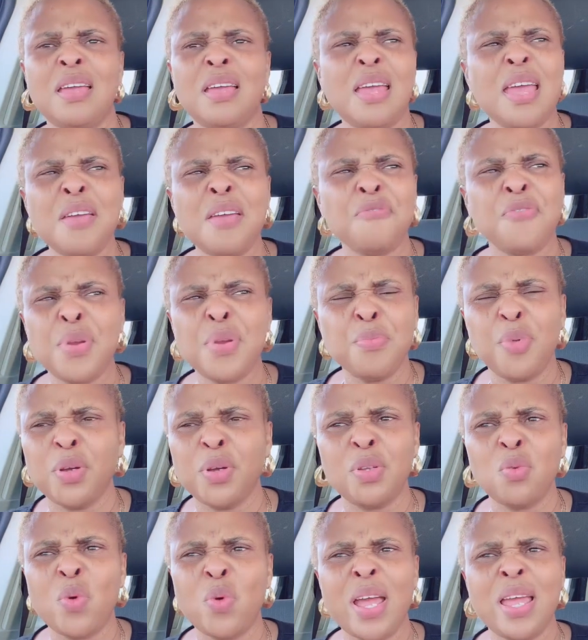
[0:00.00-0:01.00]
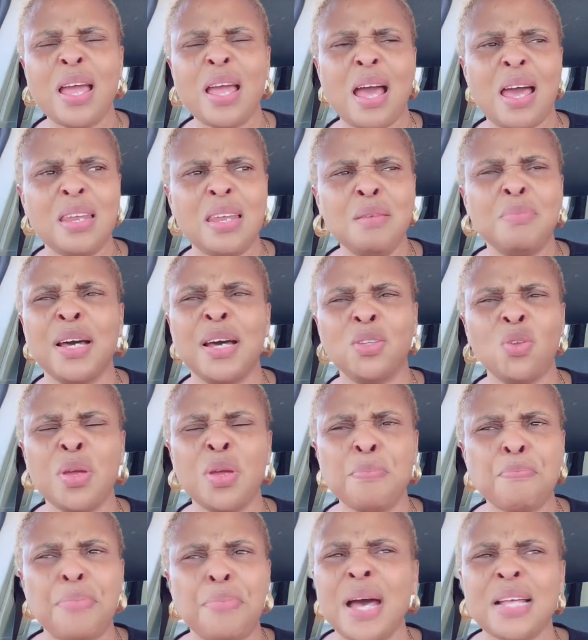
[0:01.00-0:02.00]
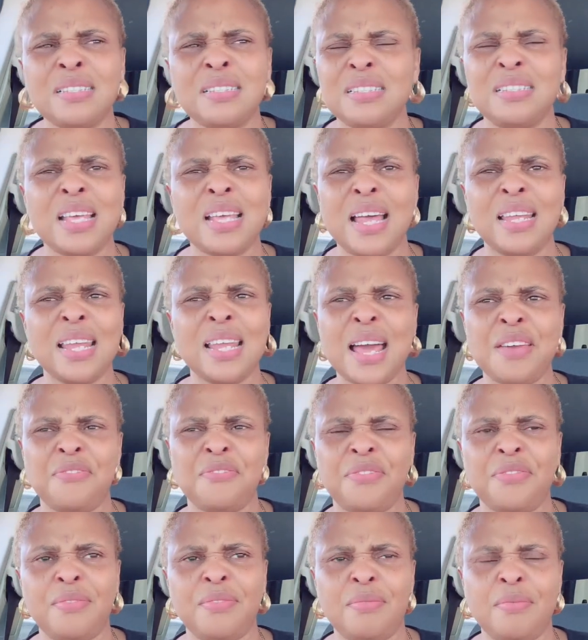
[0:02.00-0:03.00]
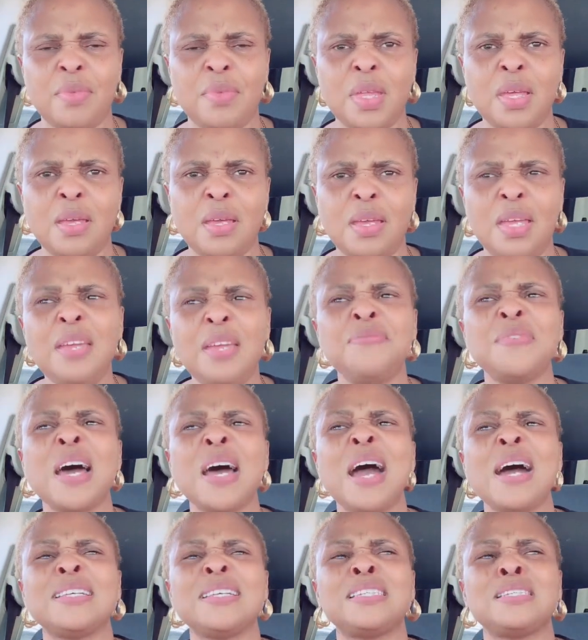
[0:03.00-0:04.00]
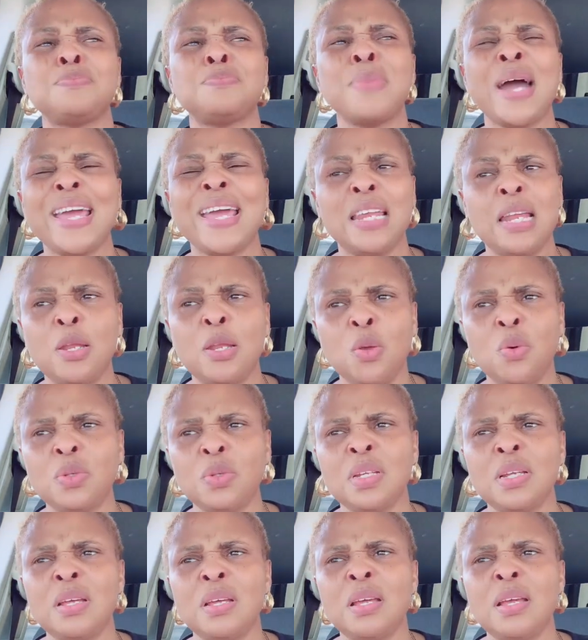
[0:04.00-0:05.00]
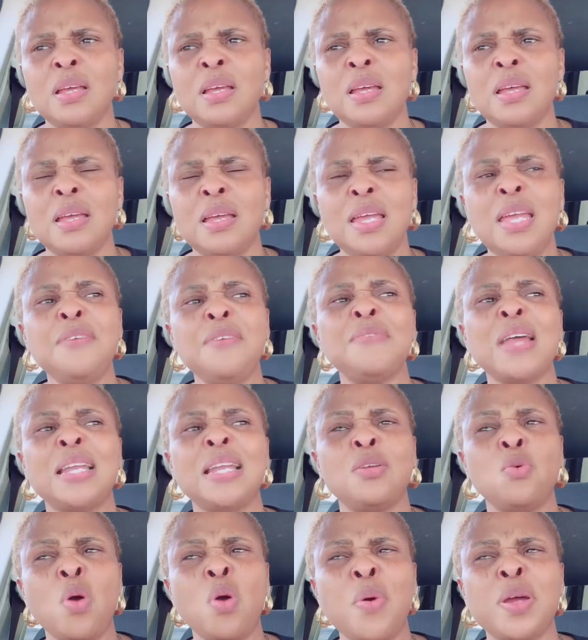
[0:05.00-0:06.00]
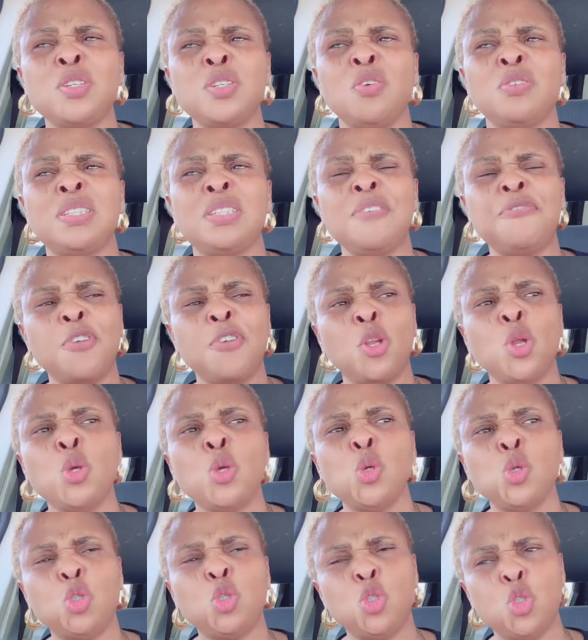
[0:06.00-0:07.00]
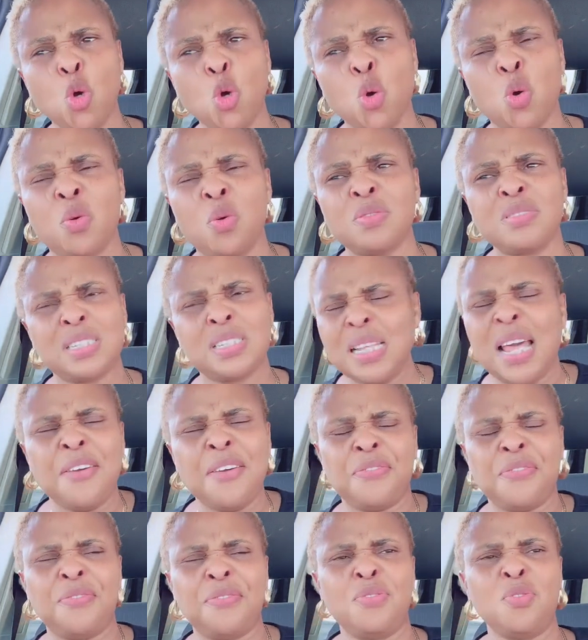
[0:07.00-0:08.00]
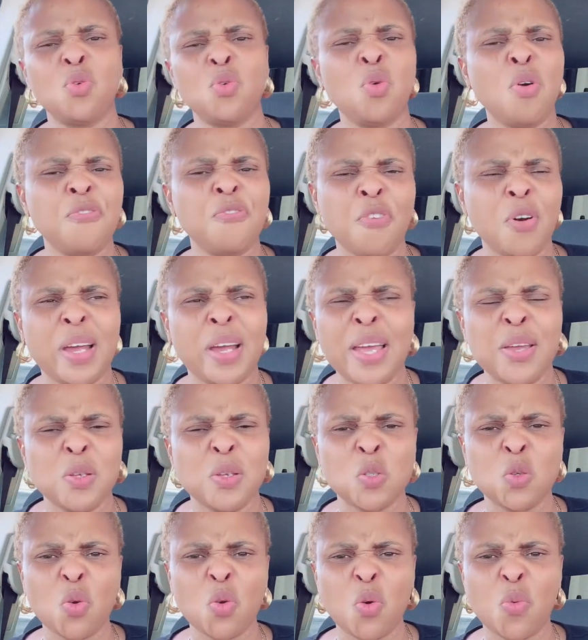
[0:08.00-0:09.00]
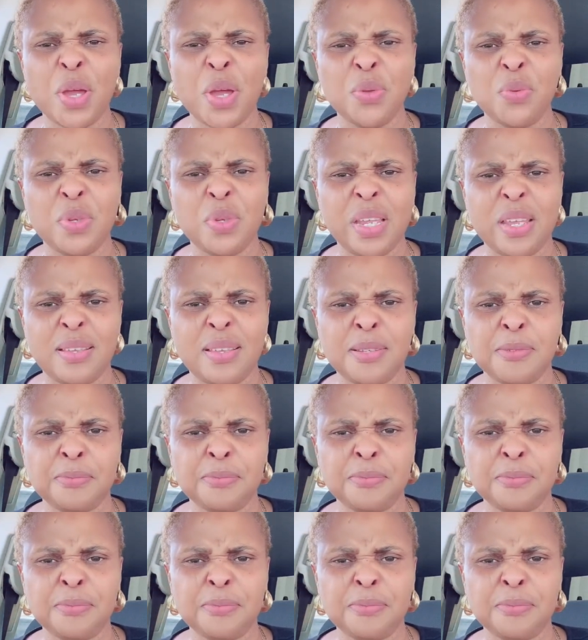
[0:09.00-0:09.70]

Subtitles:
when Alima don't impact their life. If not her smile alone, if not the way when she will take follow you joke, self, you go forget your sorrow when you die.